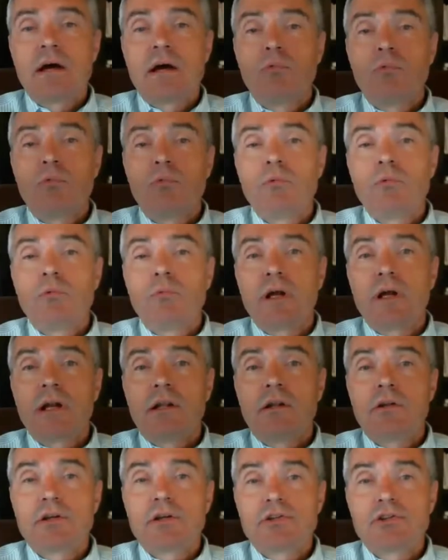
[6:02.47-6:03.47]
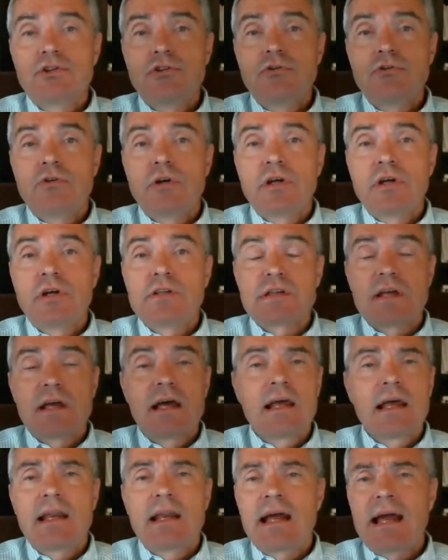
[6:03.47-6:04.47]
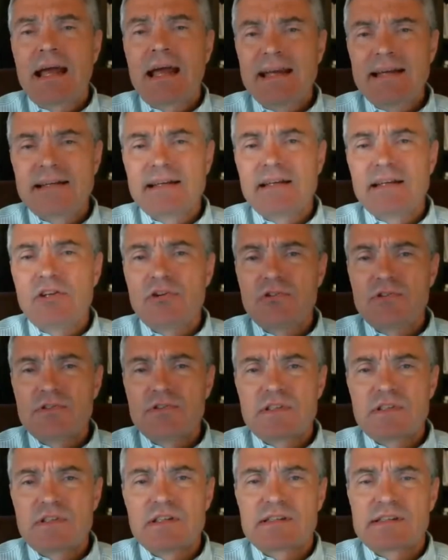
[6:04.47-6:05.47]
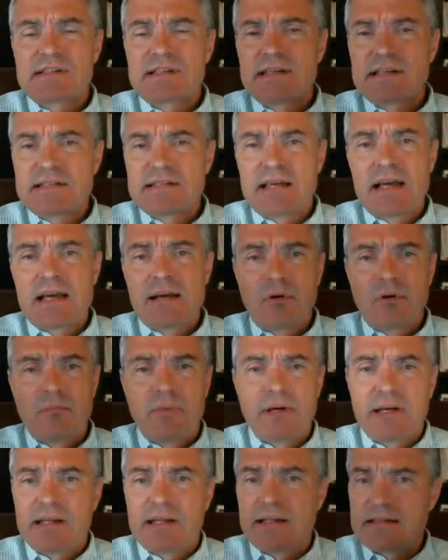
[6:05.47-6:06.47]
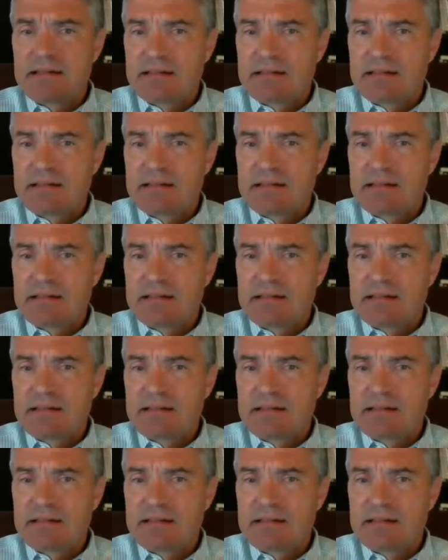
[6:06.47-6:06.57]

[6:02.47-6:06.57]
what we want to look to is and i hate to use this example but it,